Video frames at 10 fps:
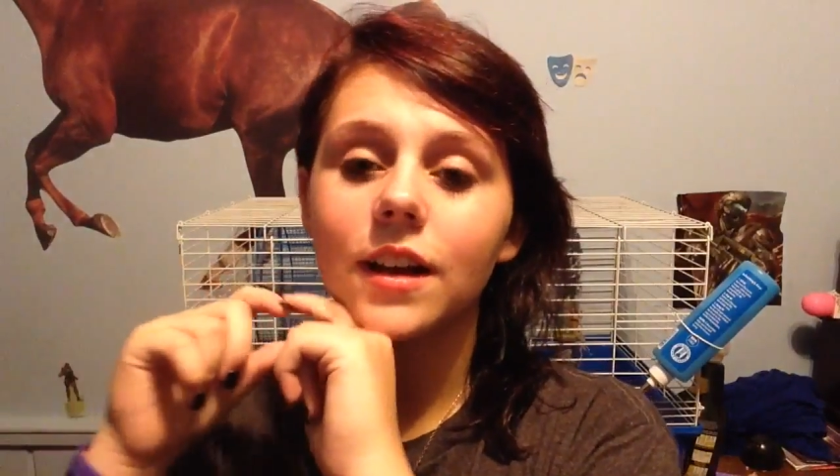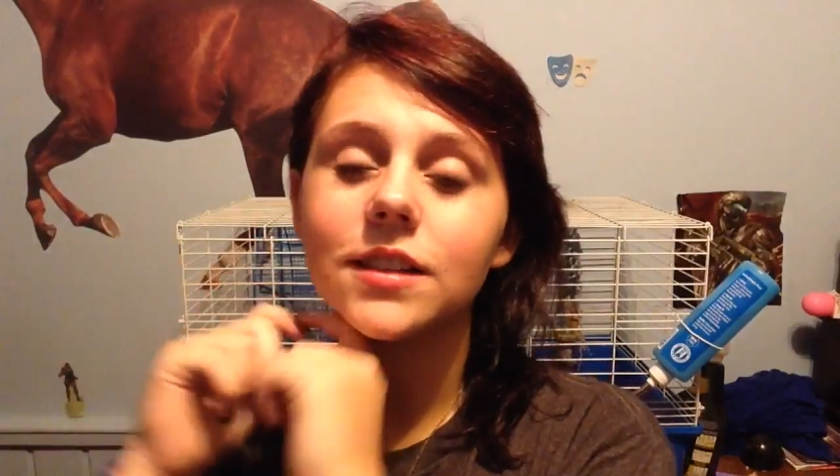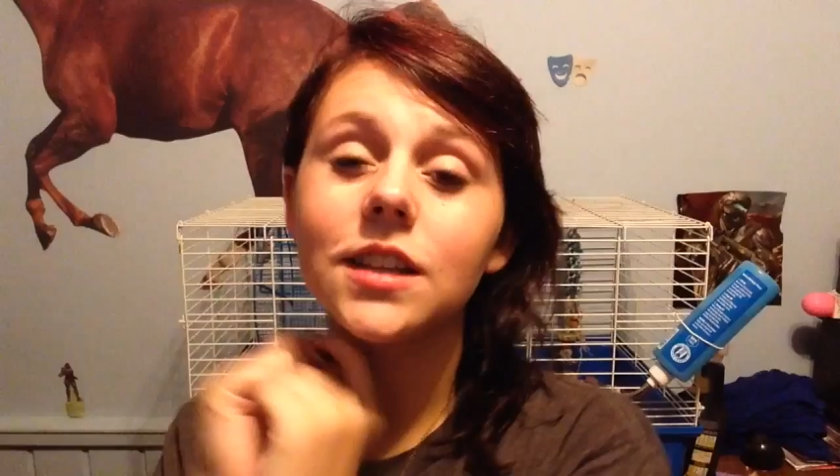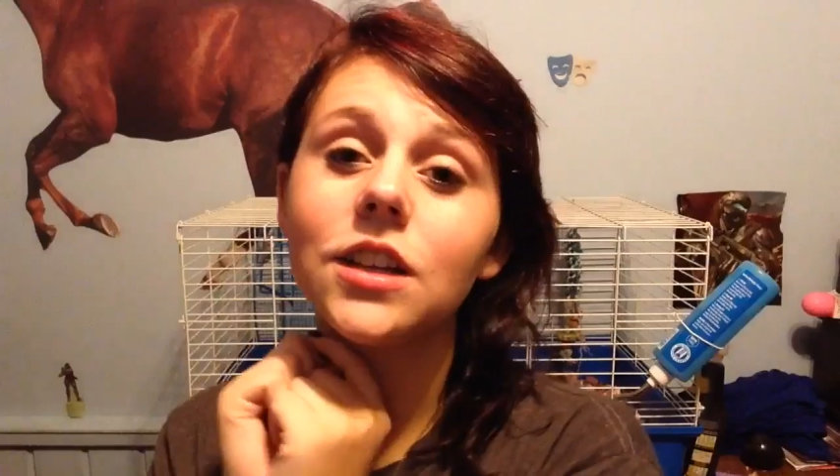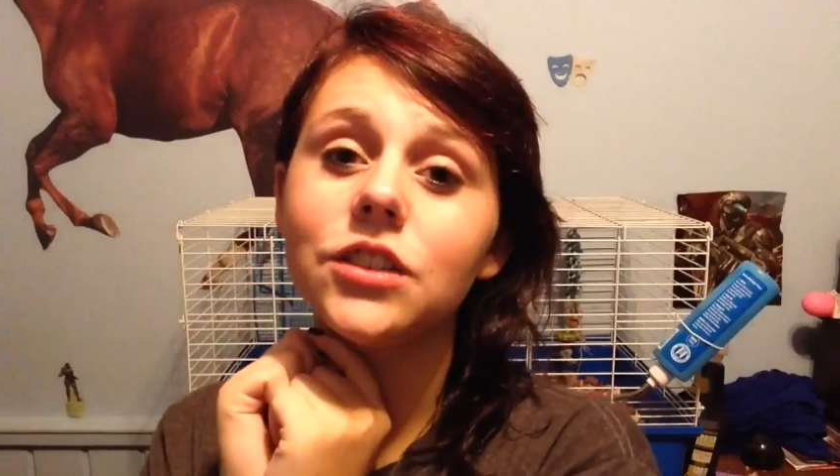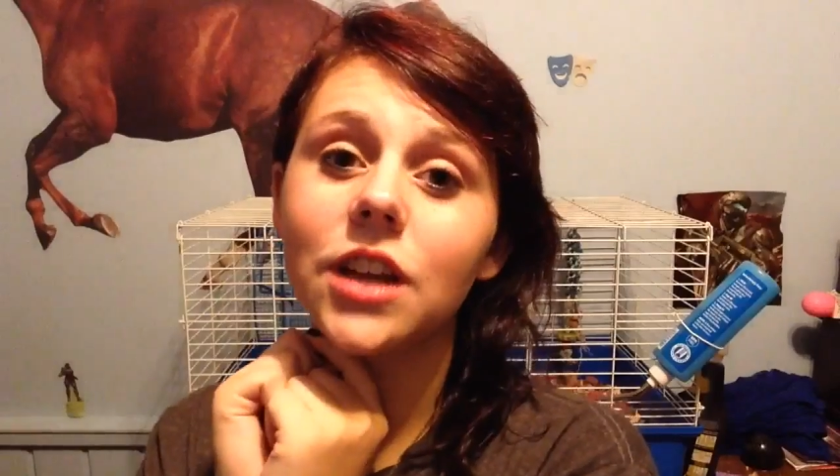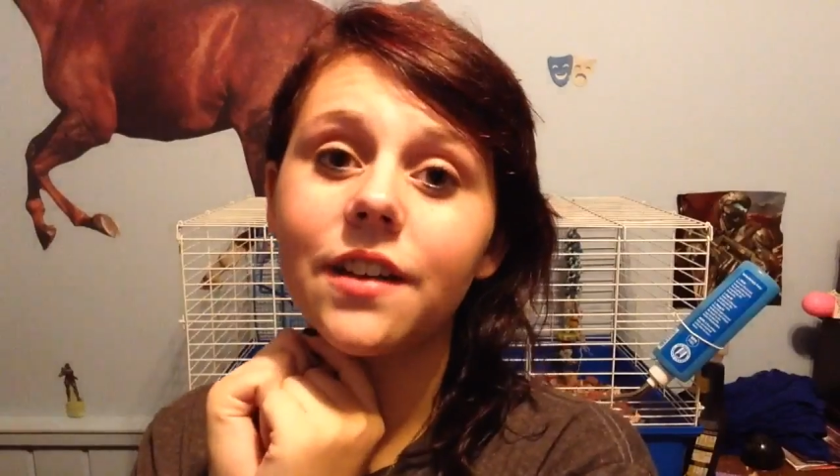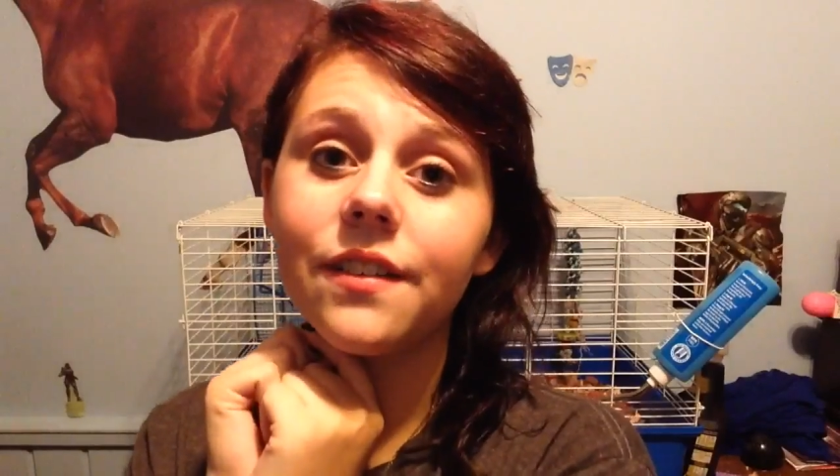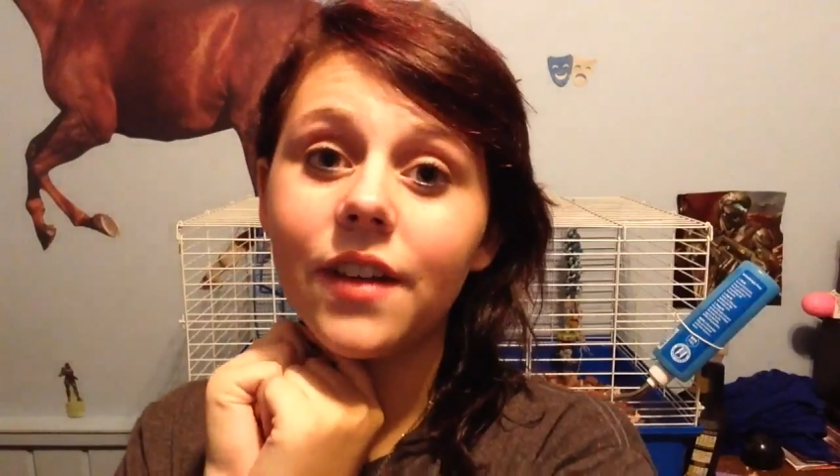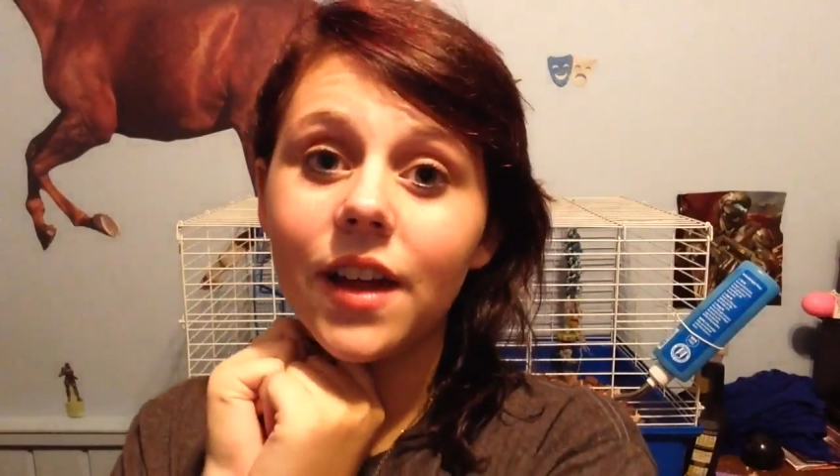and tell
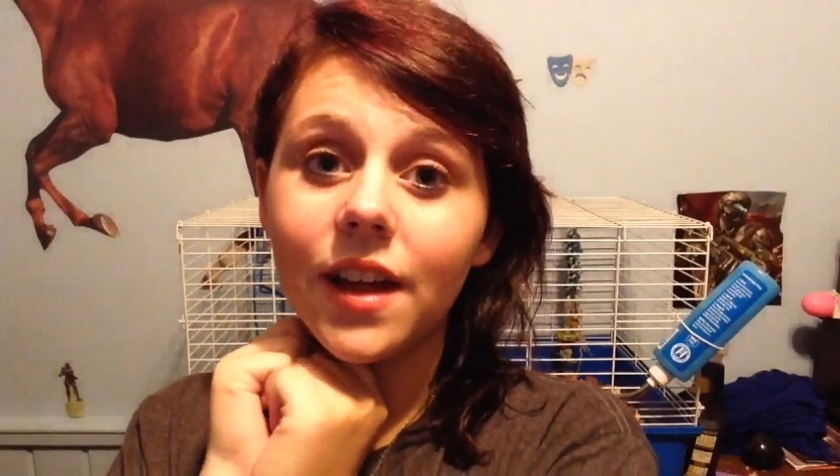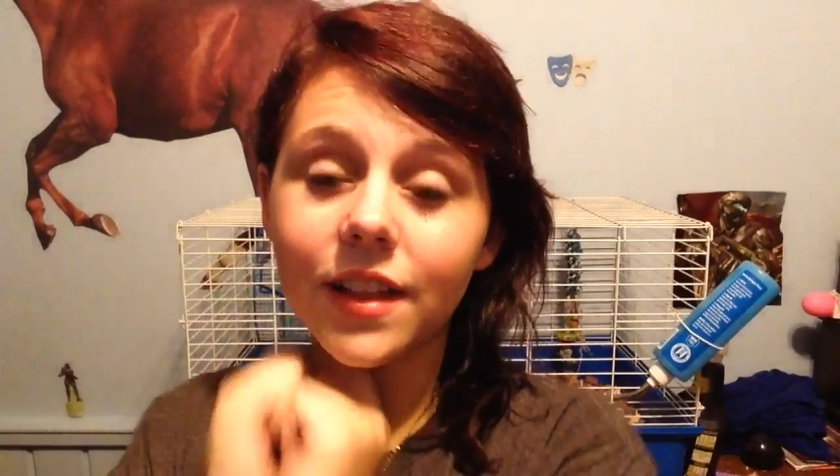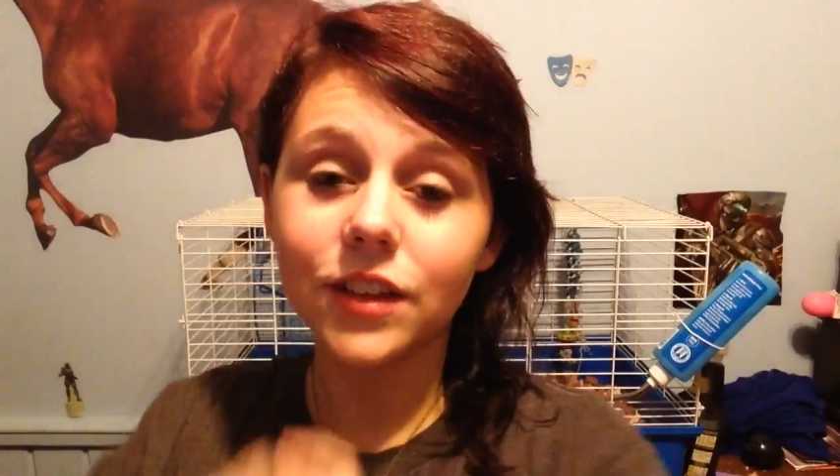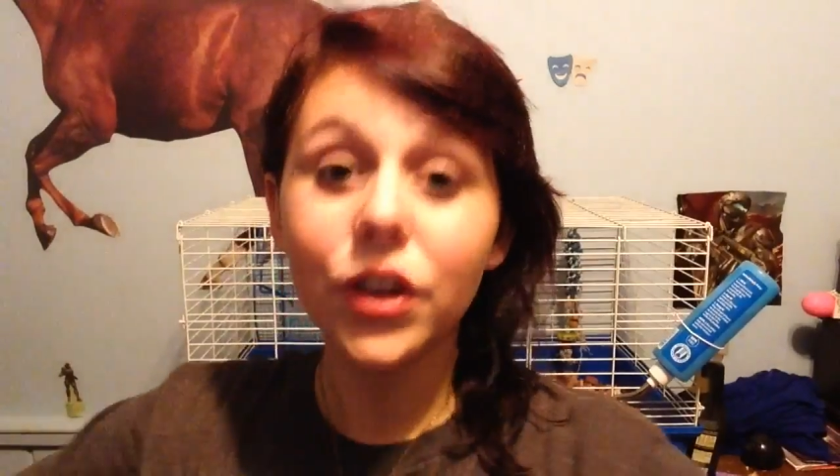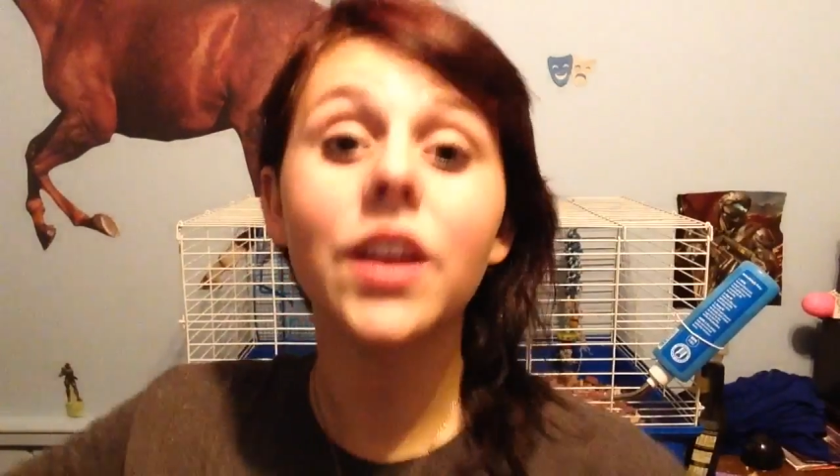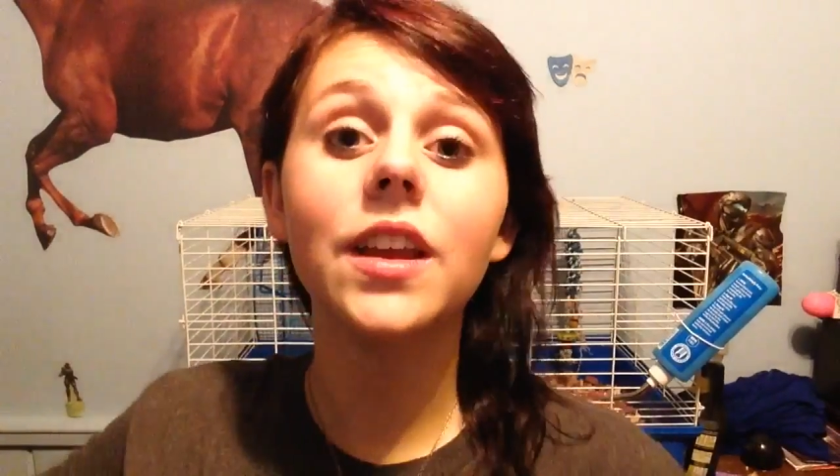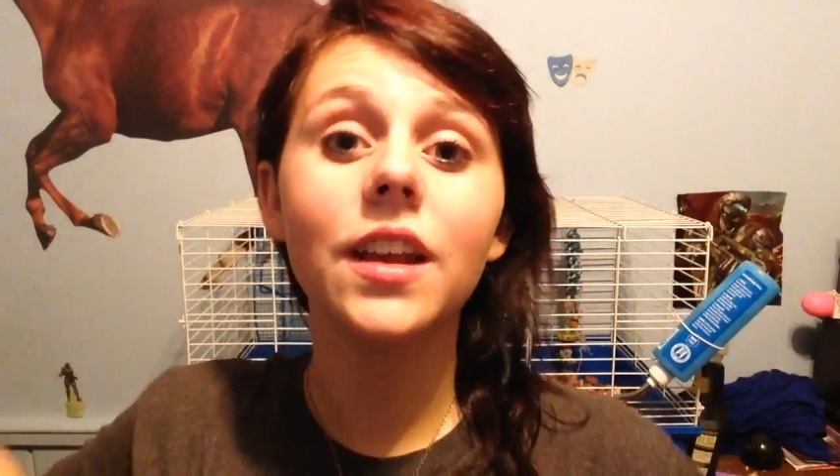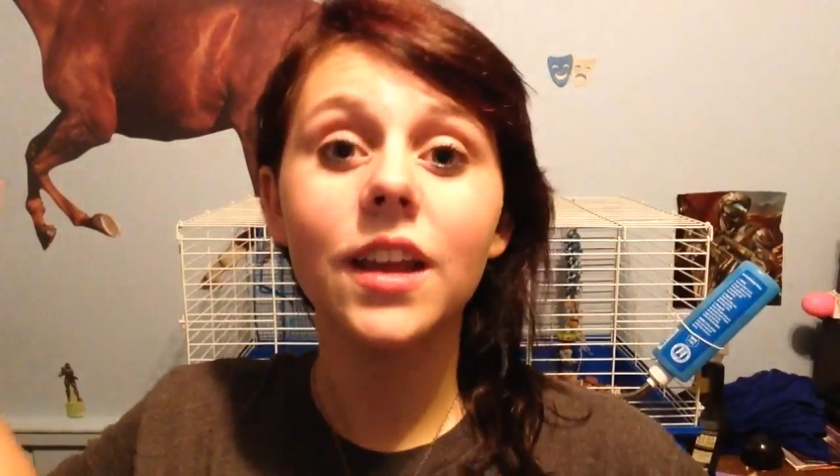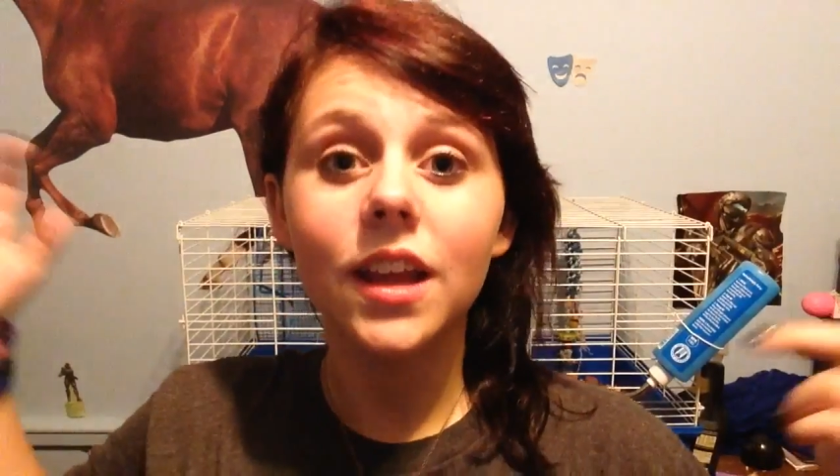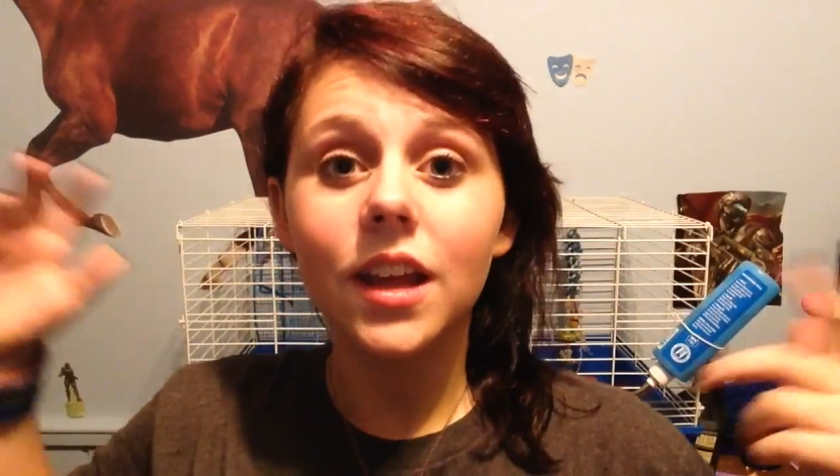Jeff that she